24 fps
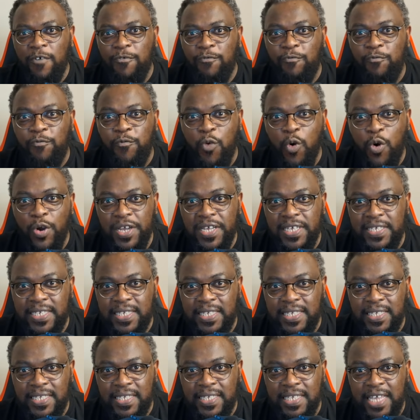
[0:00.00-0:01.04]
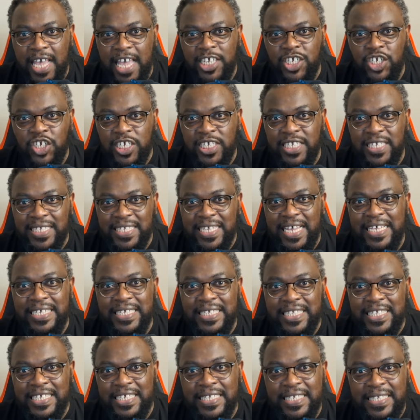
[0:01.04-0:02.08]
voice as she
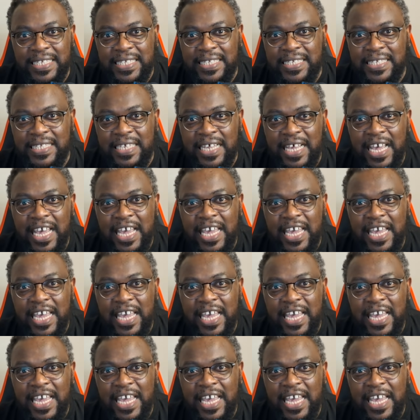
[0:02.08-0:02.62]
says this